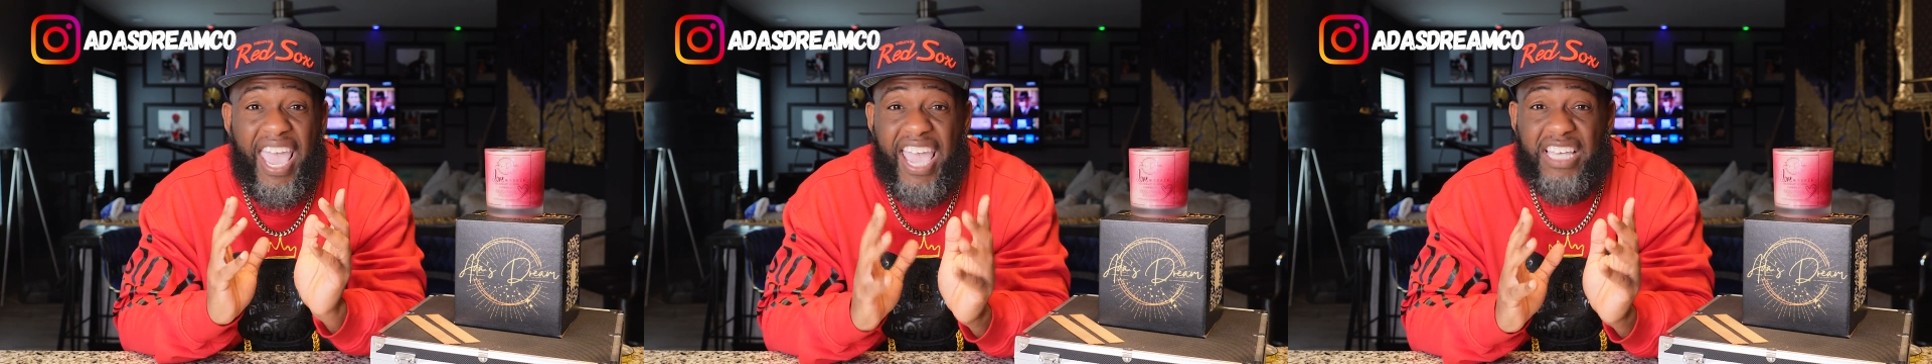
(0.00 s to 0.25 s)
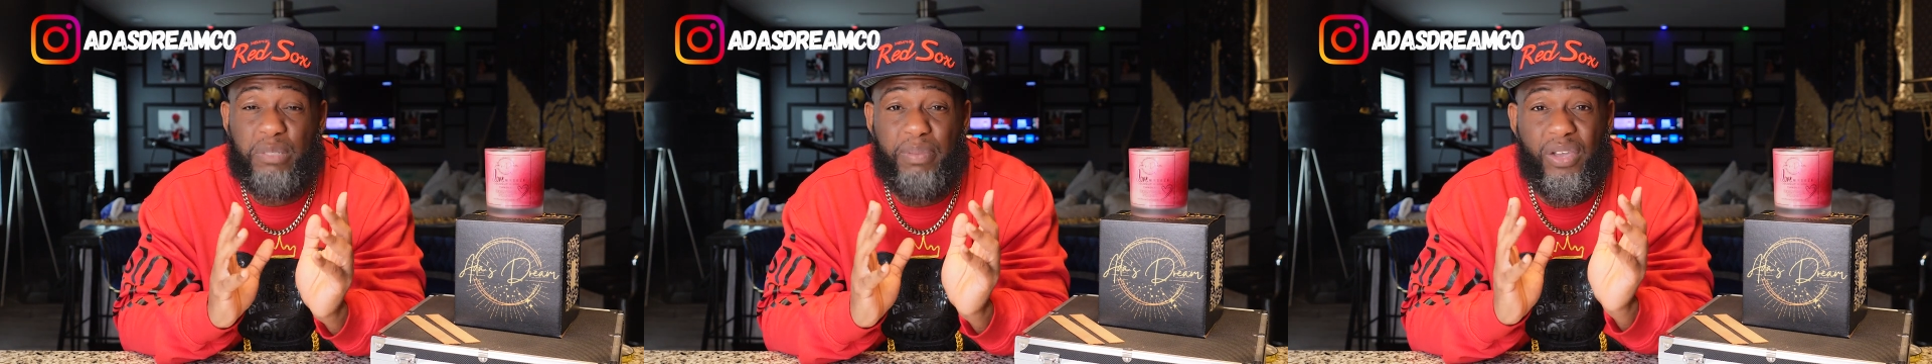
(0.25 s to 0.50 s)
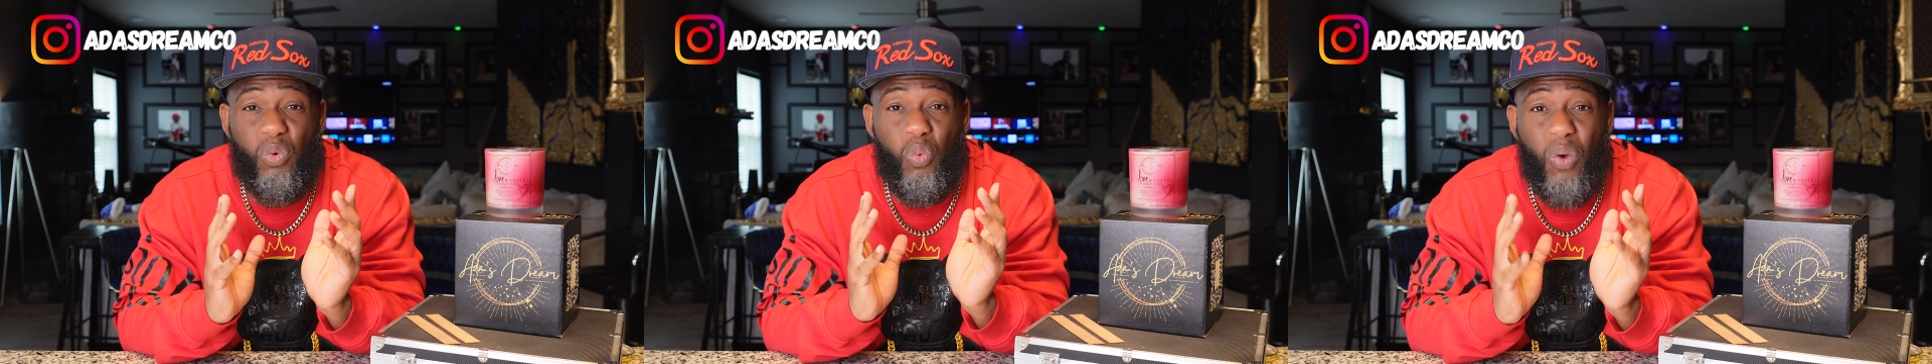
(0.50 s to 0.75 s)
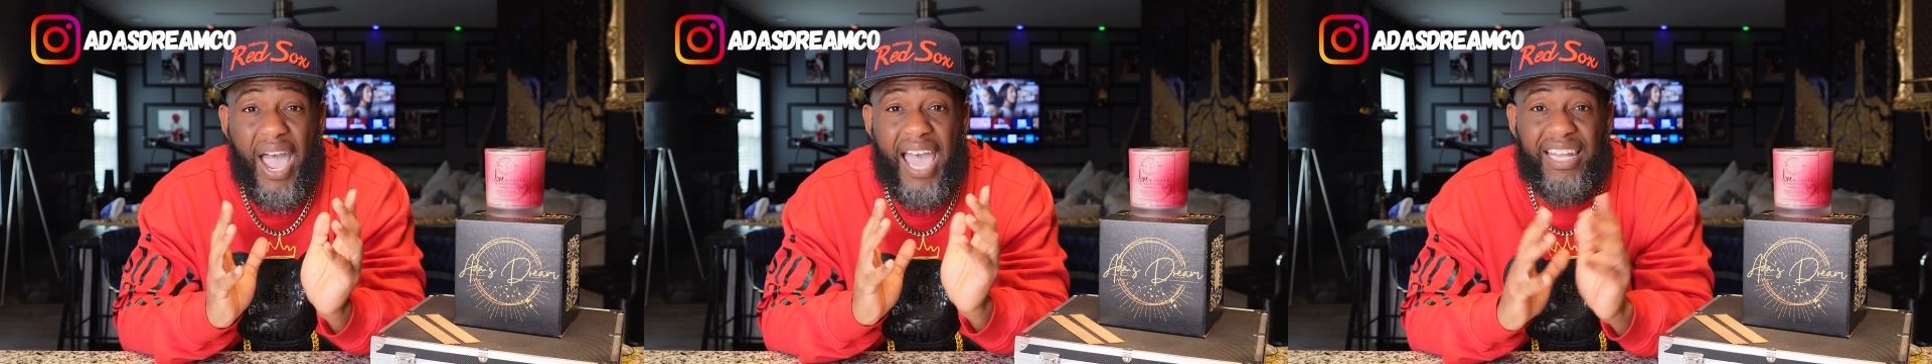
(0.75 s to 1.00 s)
has
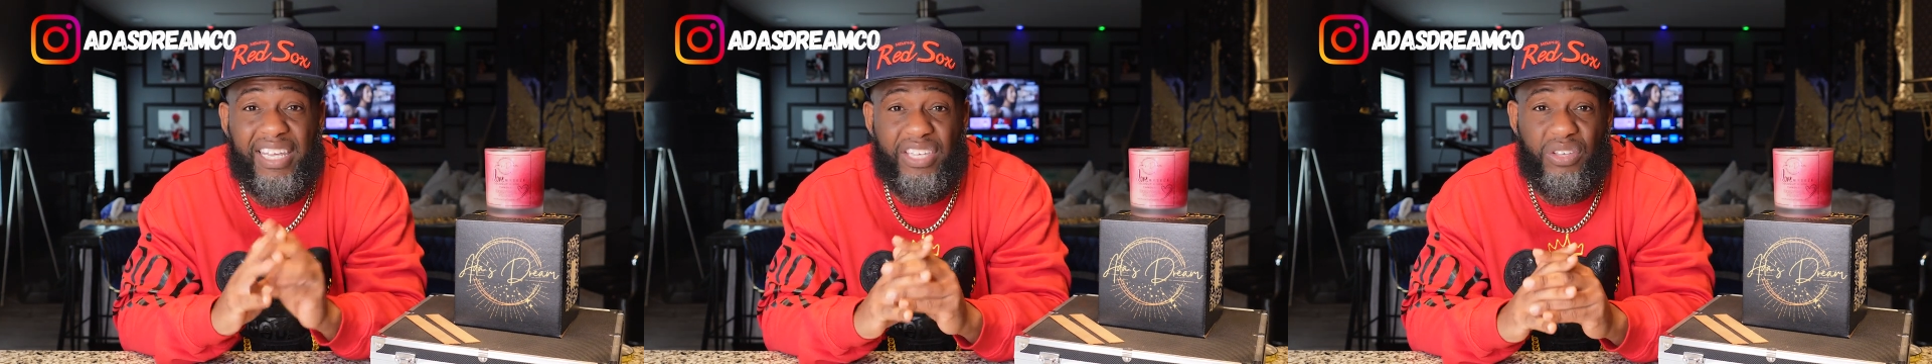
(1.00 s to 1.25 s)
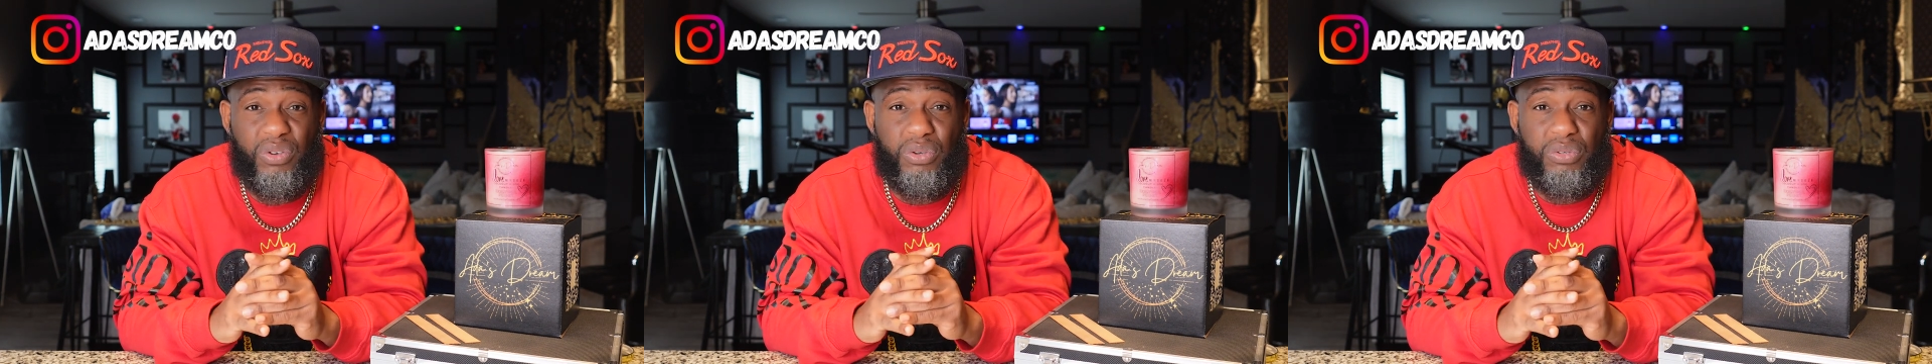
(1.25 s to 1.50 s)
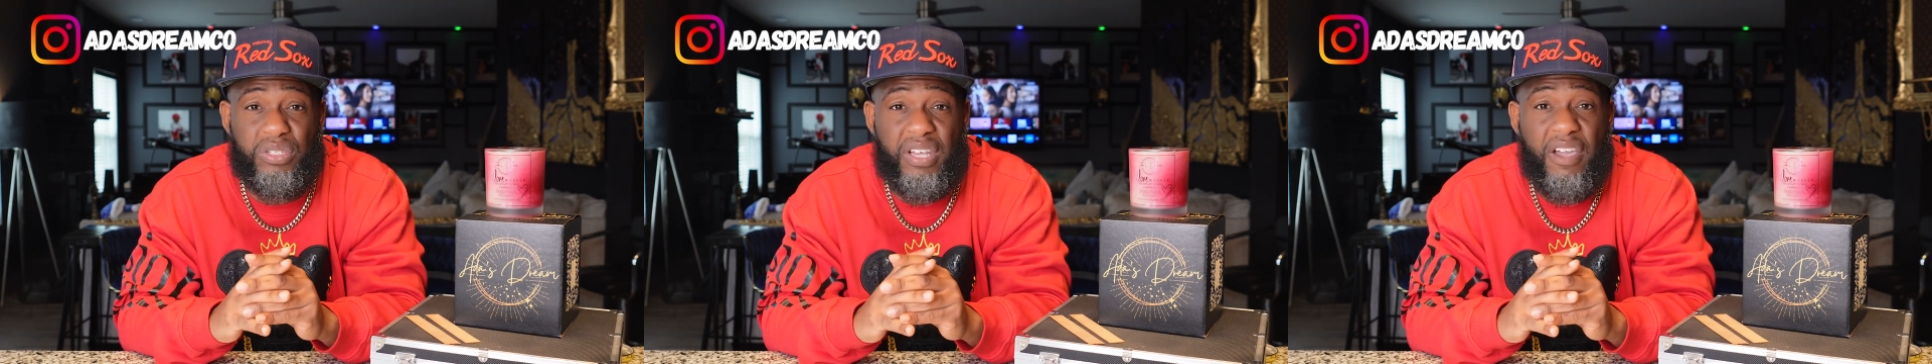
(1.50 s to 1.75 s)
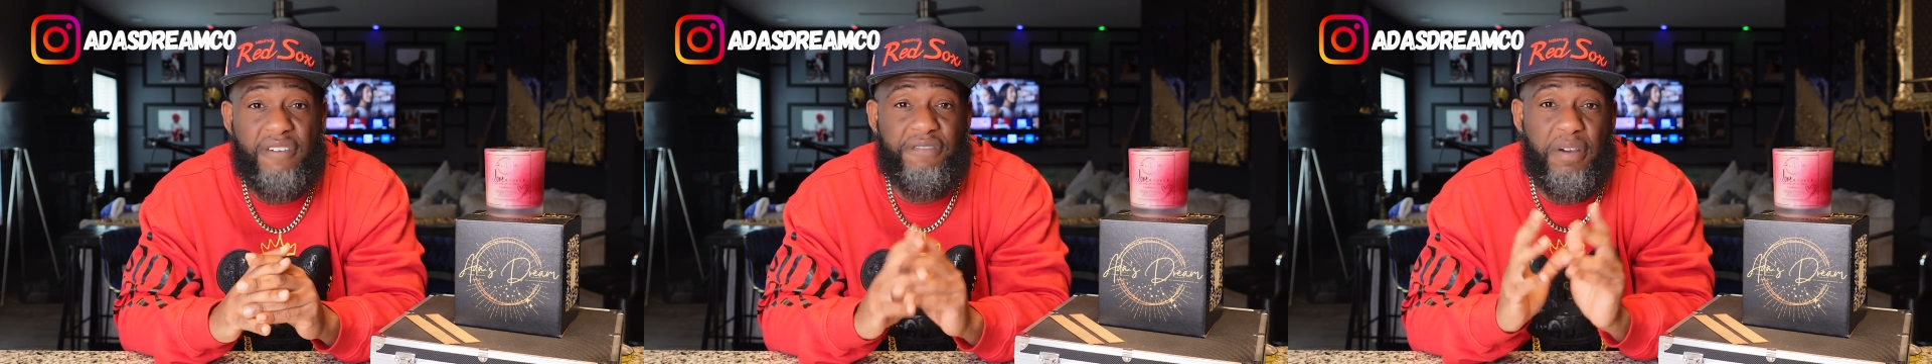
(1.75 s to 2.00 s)
been widely
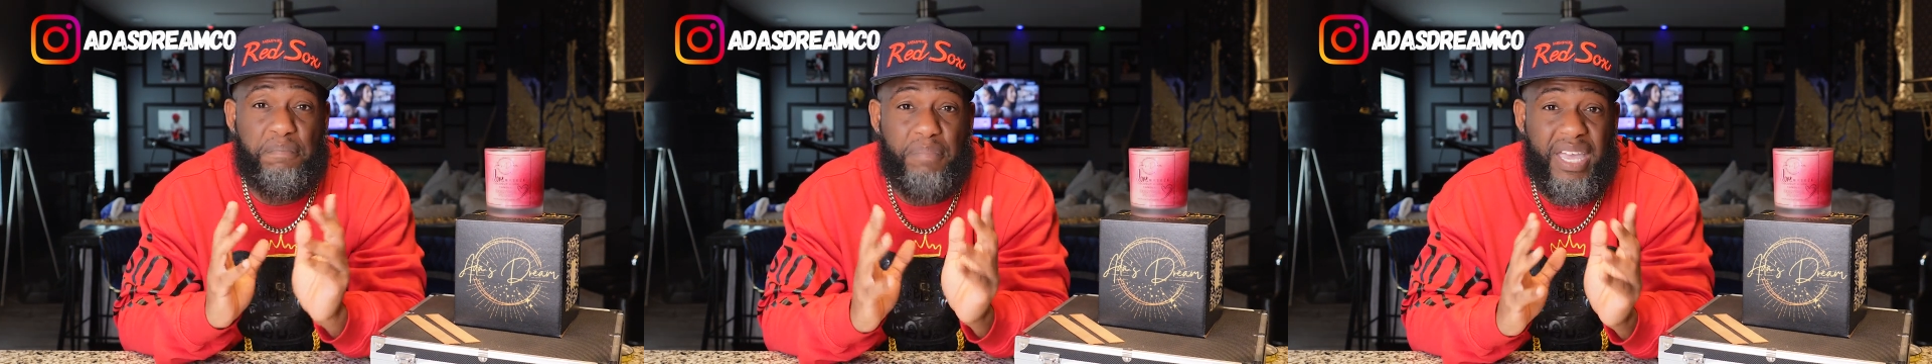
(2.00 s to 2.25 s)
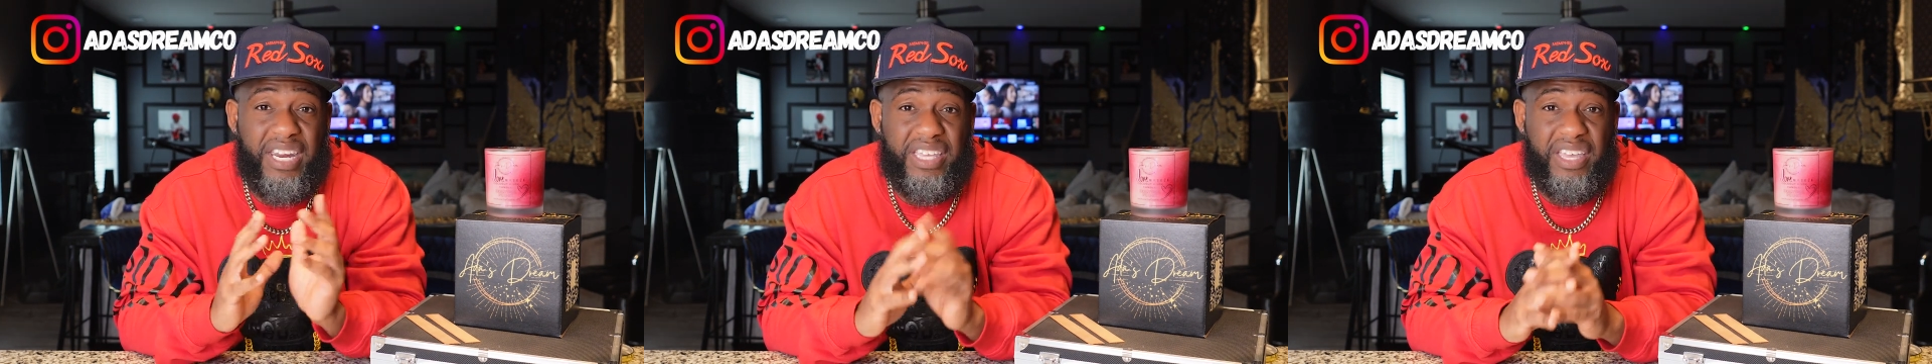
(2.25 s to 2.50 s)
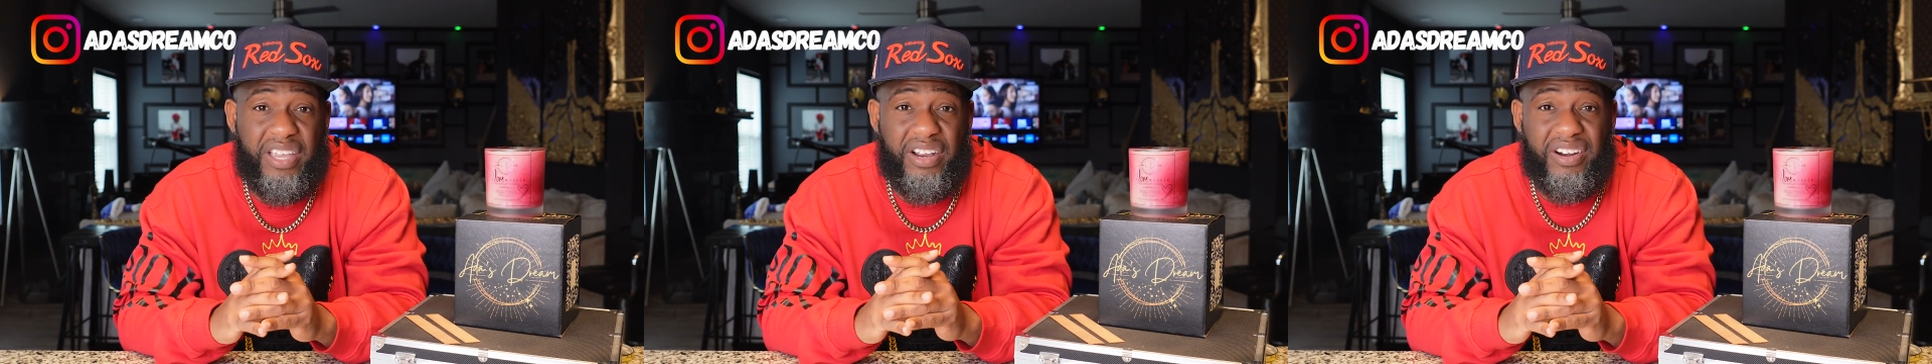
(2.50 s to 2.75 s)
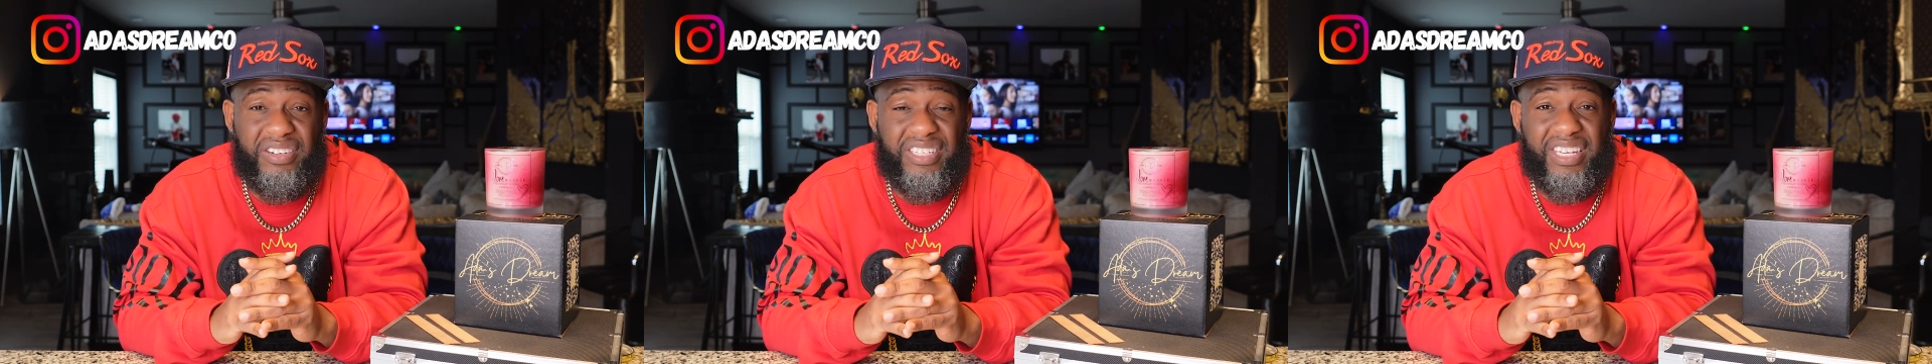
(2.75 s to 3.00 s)
used for many
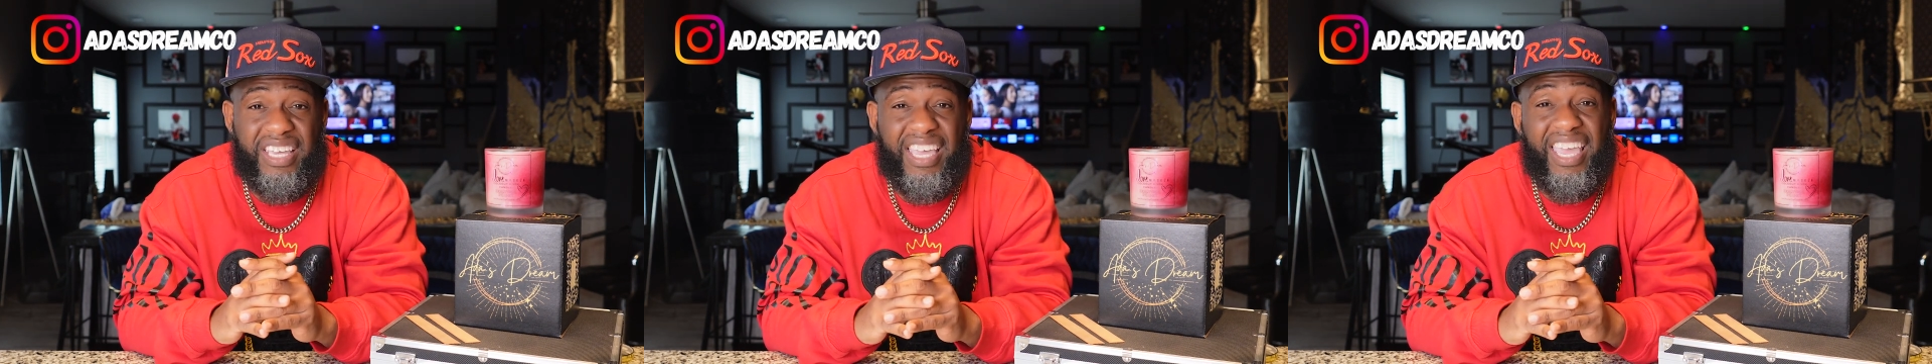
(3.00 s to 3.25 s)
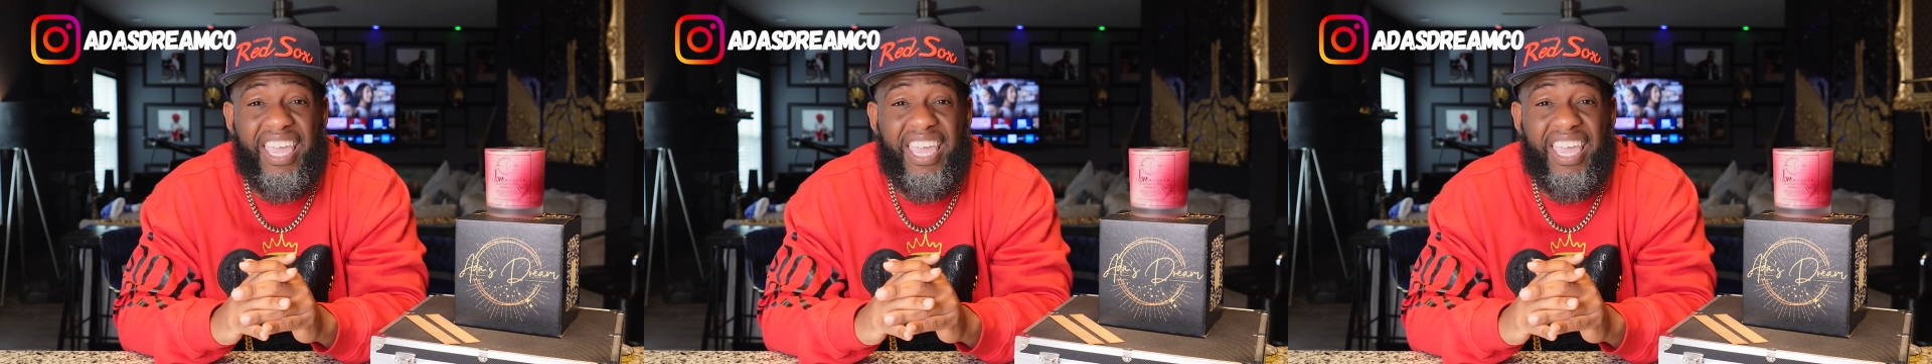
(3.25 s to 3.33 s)
years